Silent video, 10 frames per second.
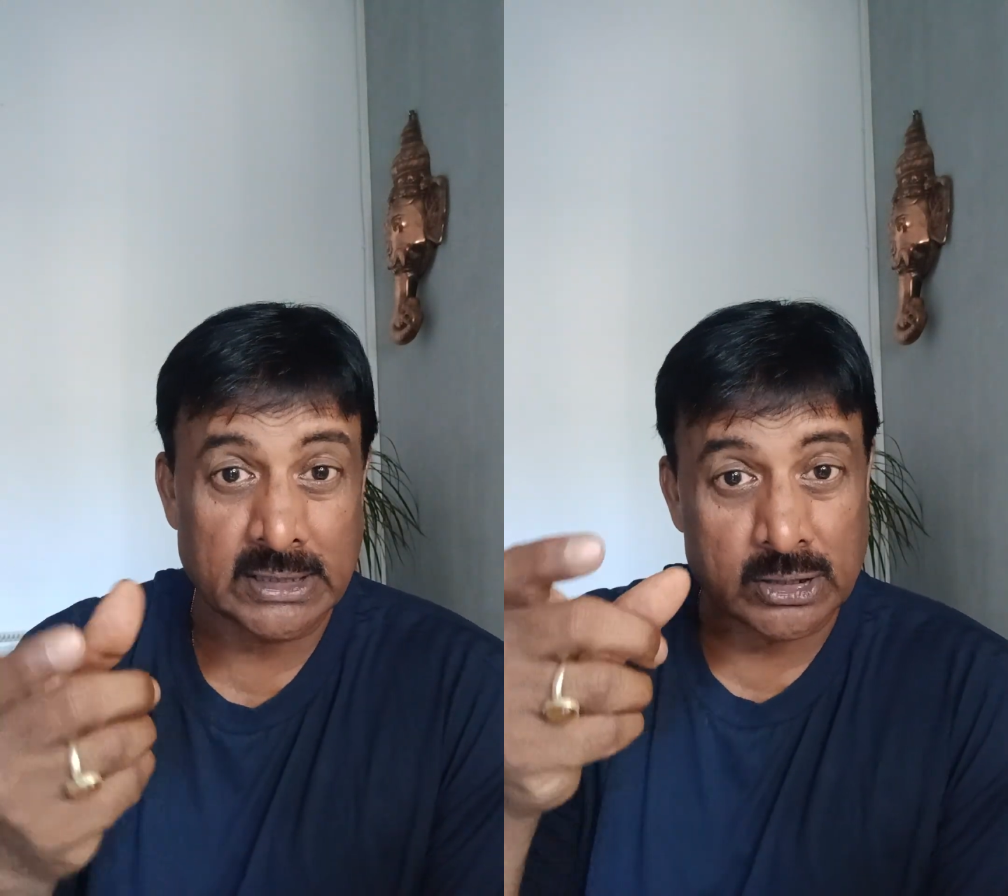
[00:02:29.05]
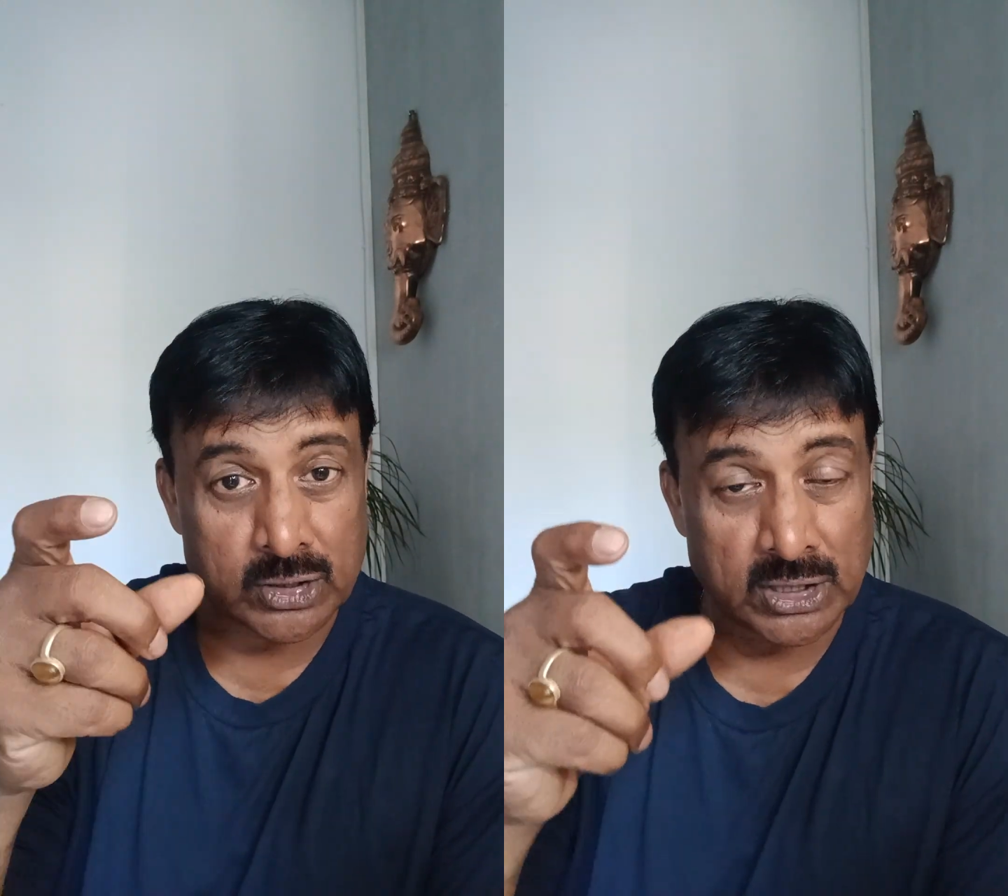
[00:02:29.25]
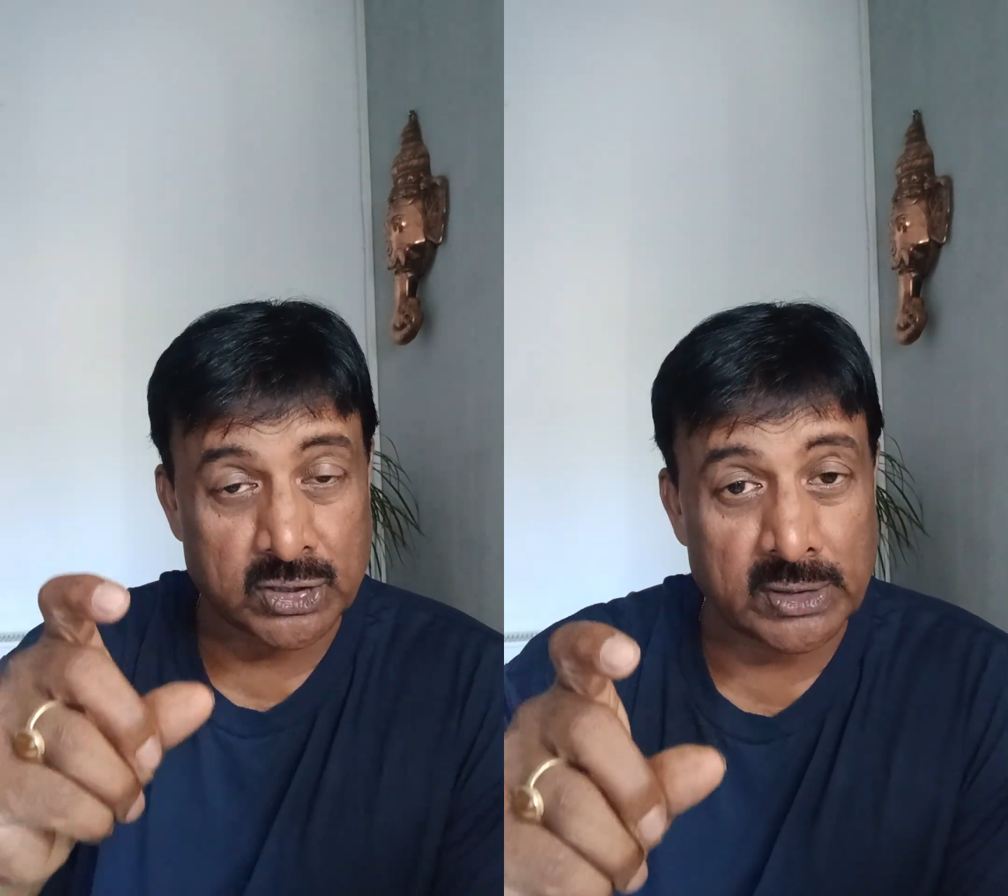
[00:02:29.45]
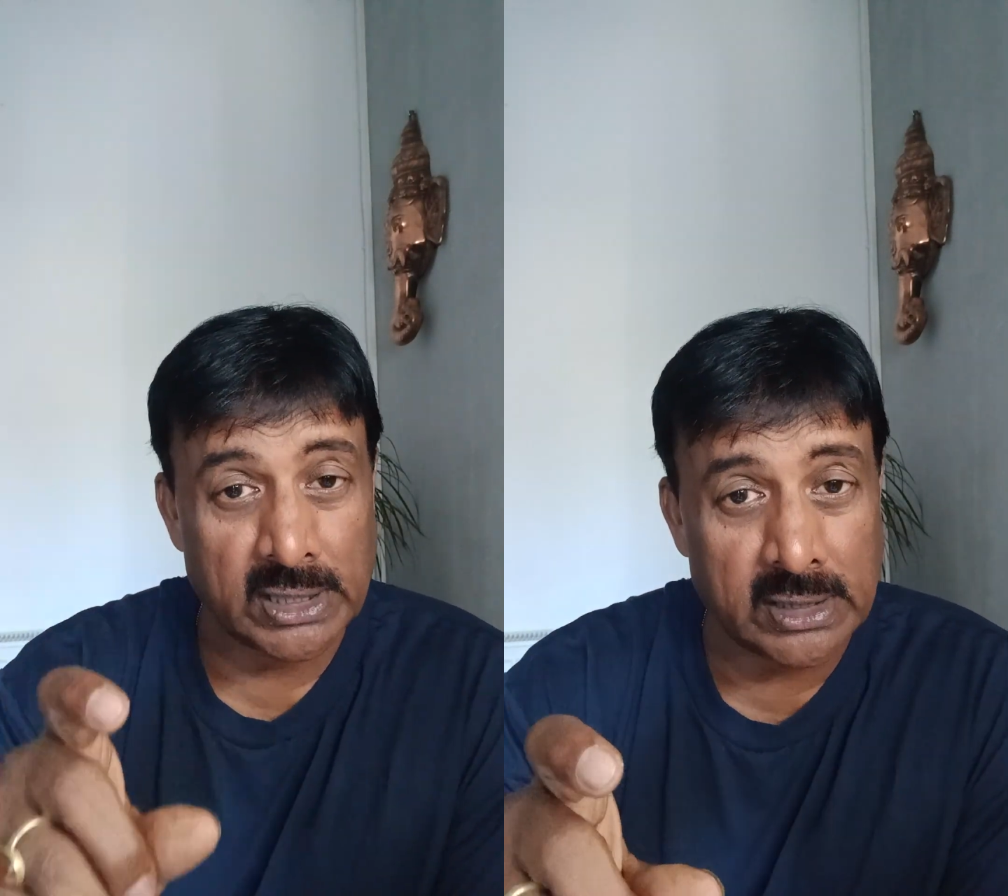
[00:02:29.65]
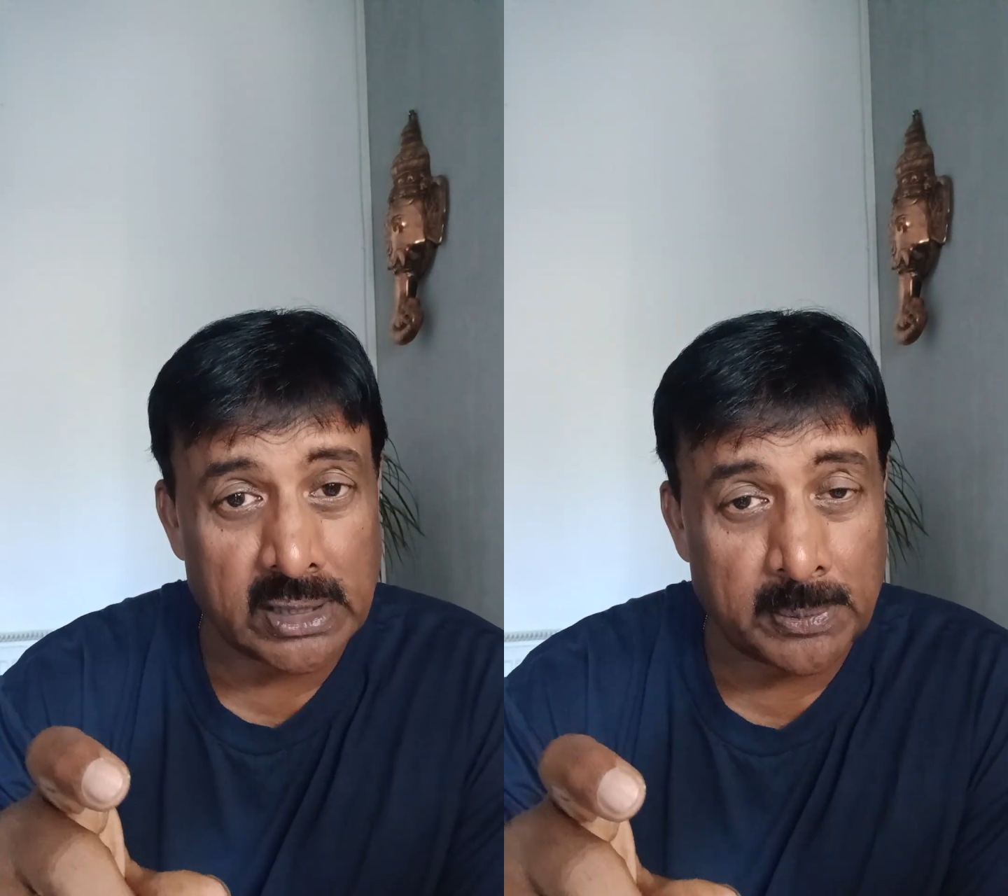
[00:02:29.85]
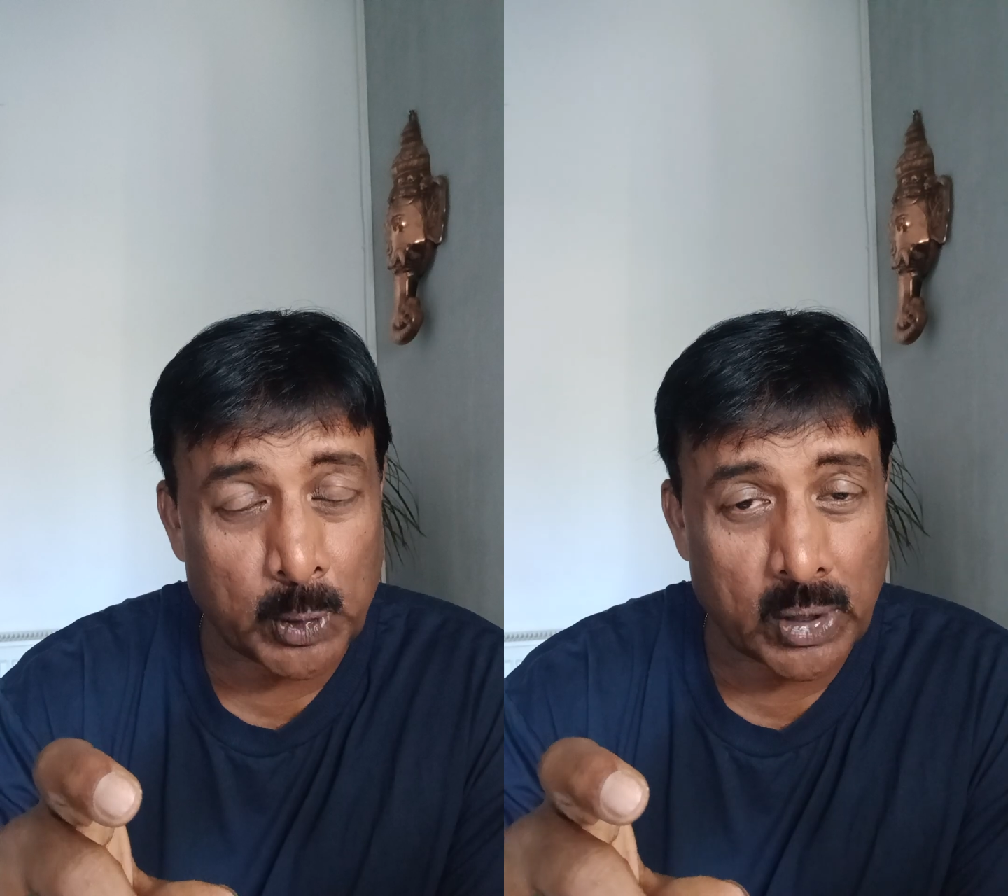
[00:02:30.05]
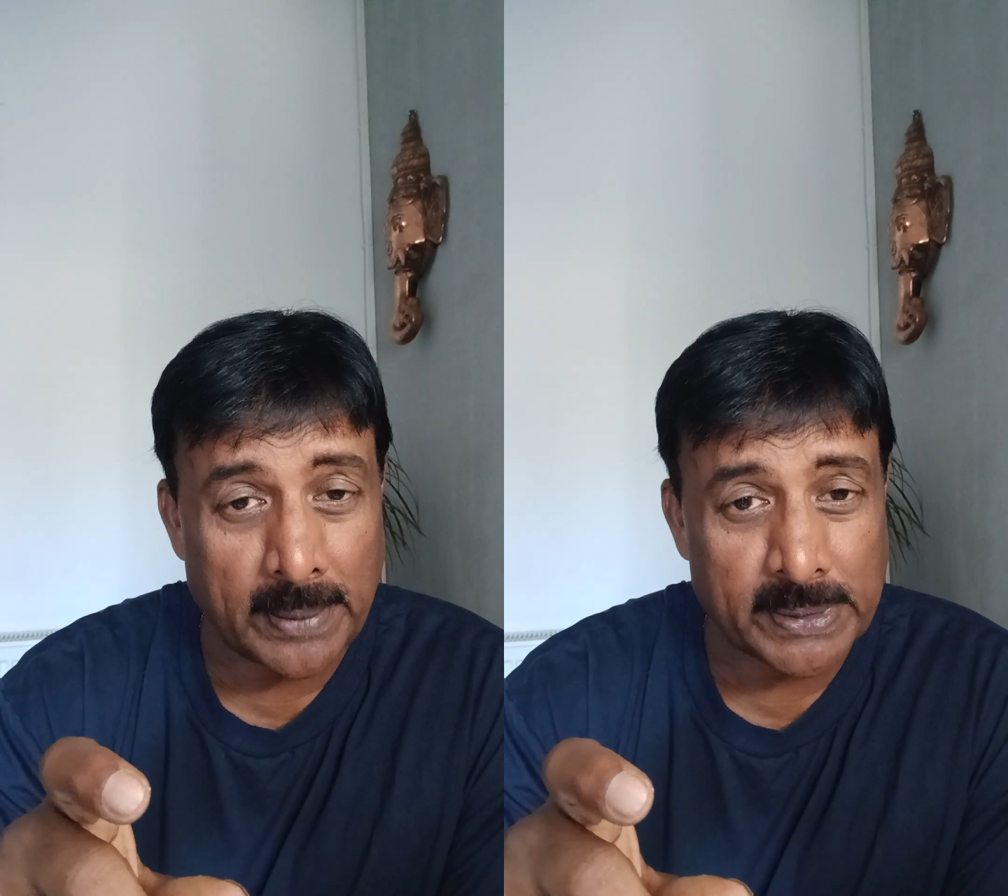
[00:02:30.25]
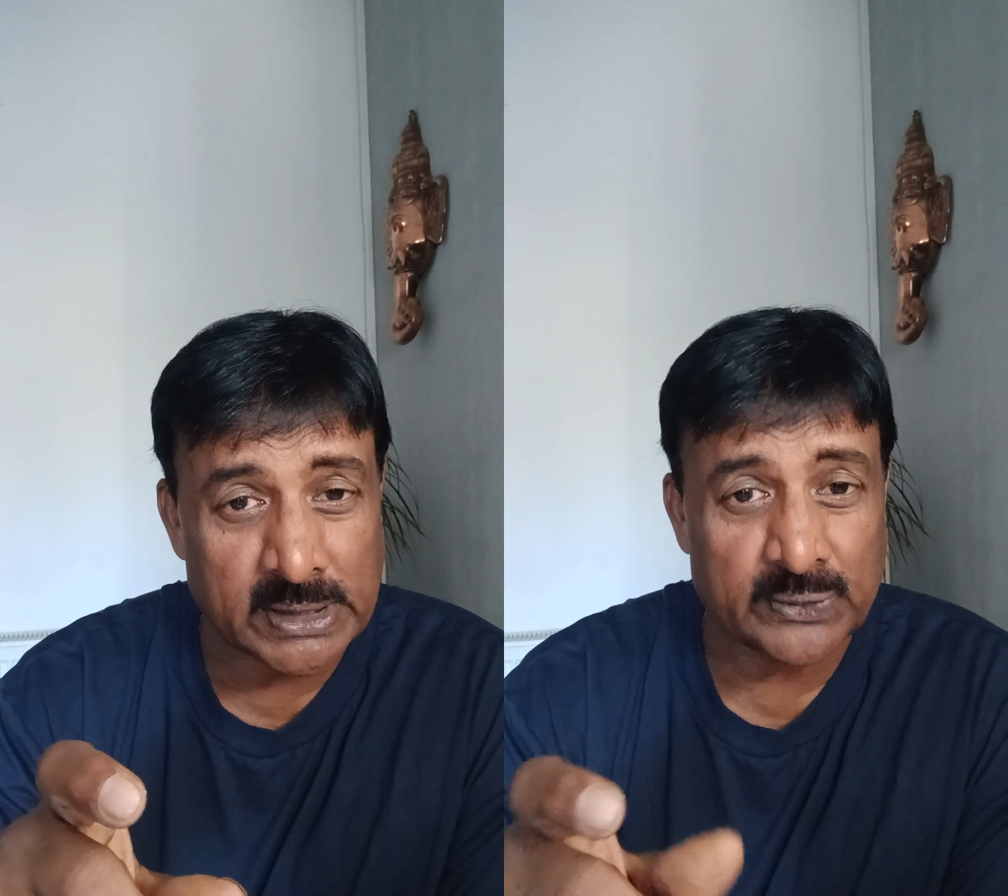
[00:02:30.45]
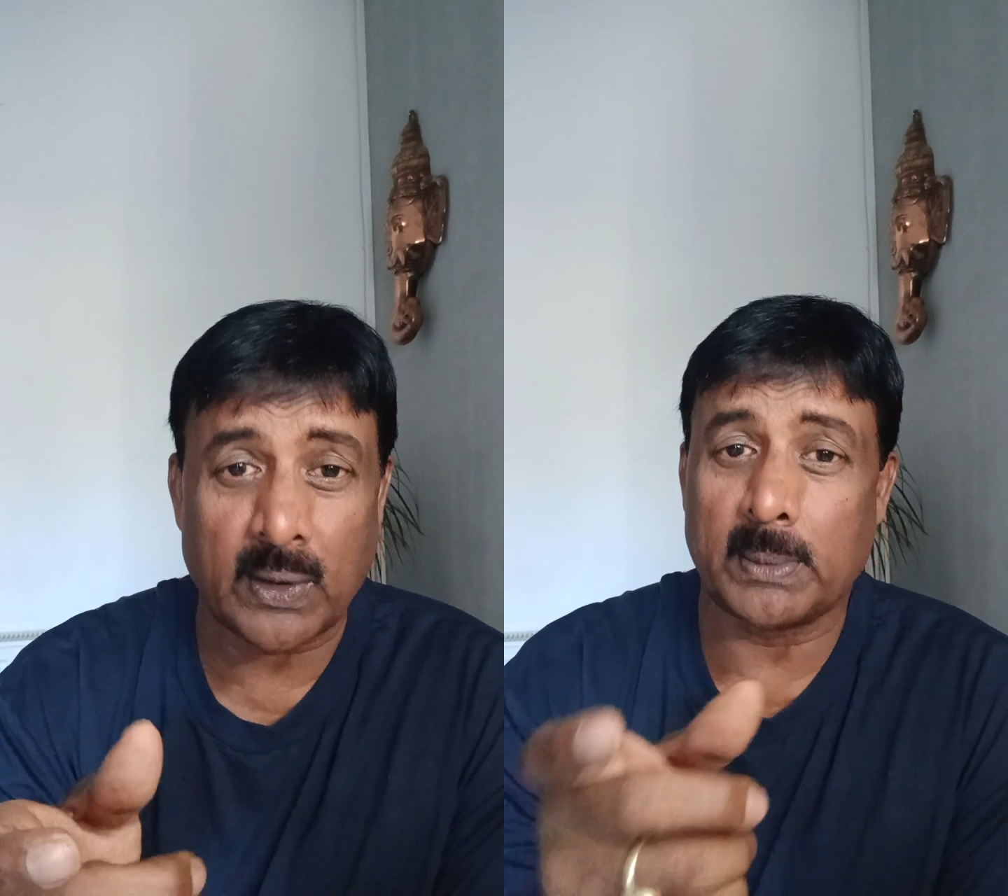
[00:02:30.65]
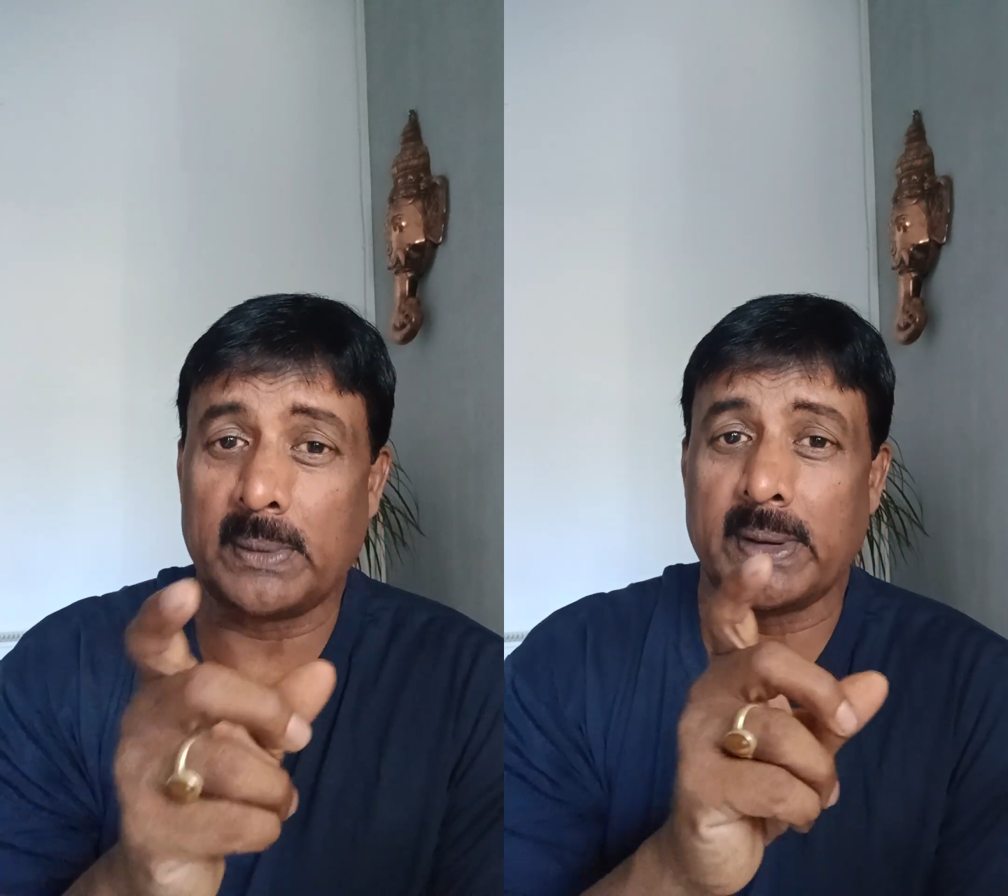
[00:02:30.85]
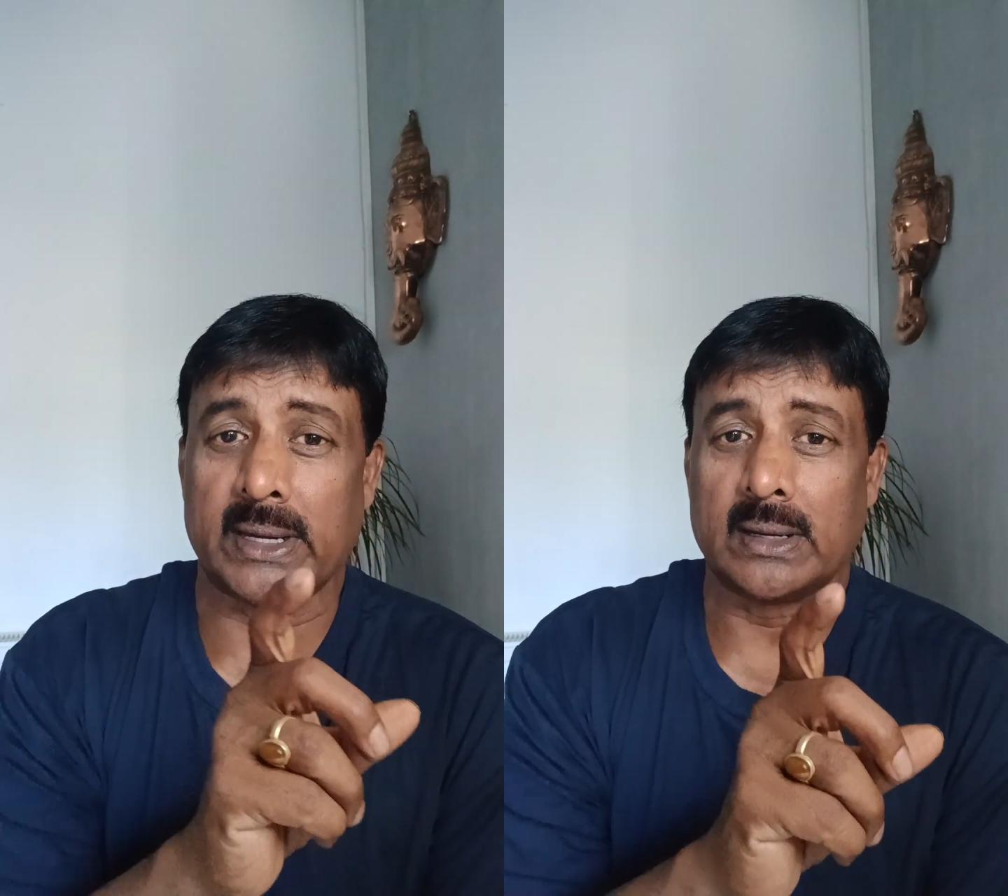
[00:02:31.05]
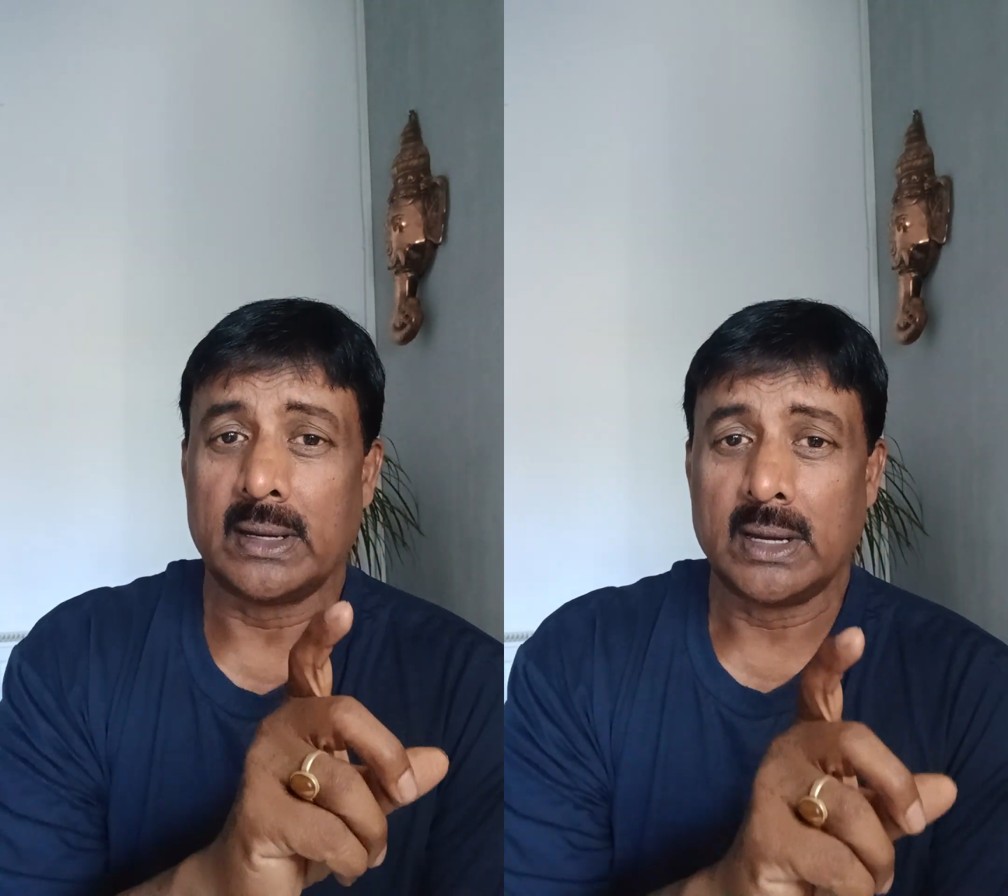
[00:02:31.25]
Structurally, the hippocampus is formed by